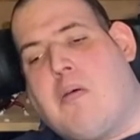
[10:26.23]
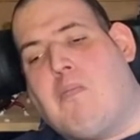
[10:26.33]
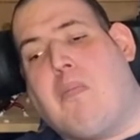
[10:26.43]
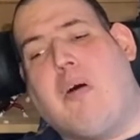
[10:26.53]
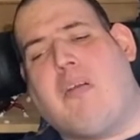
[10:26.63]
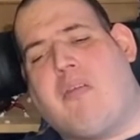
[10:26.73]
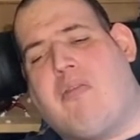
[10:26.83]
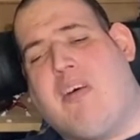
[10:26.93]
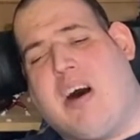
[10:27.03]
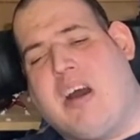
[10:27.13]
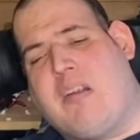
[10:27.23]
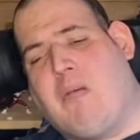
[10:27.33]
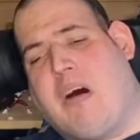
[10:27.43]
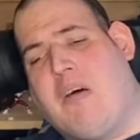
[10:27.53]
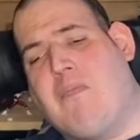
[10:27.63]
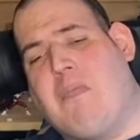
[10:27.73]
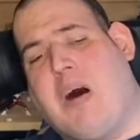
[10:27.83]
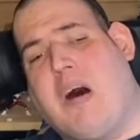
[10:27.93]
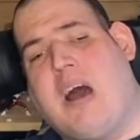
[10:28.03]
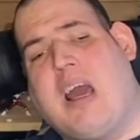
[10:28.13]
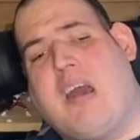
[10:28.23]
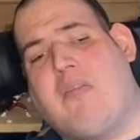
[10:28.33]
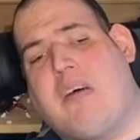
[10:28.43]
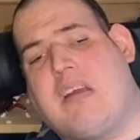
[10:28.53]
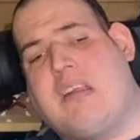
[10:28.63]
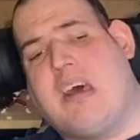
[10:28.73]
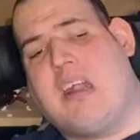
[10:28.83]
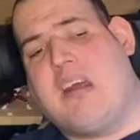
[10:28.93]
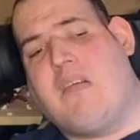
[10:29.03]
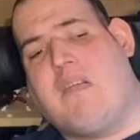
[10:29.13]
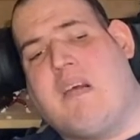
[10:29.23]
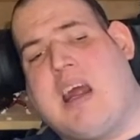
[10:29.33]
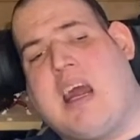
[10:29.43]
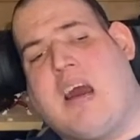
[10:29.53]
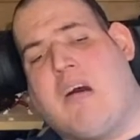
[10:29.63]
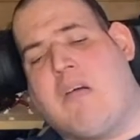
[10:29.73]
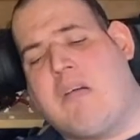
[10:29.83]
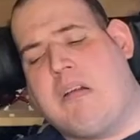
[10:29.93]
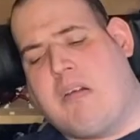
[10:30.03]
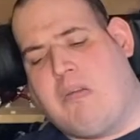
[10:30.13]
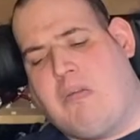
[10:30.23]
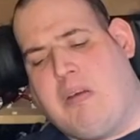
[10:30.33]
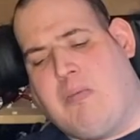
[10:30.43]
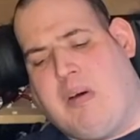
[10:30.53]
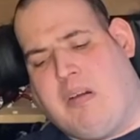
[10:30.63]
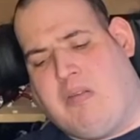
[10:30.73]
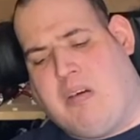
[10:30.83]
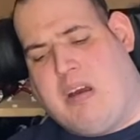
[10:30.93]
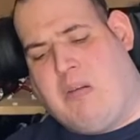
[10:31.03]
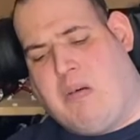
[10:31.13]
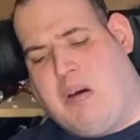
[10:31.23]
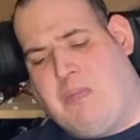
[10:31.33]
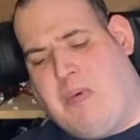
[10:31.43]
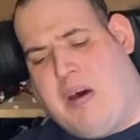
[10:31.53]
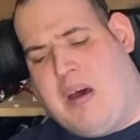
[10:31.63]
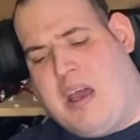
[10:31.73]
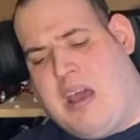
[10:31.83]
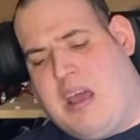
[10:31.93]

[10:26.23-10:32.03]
modified one by, if I turn it around, we modified one by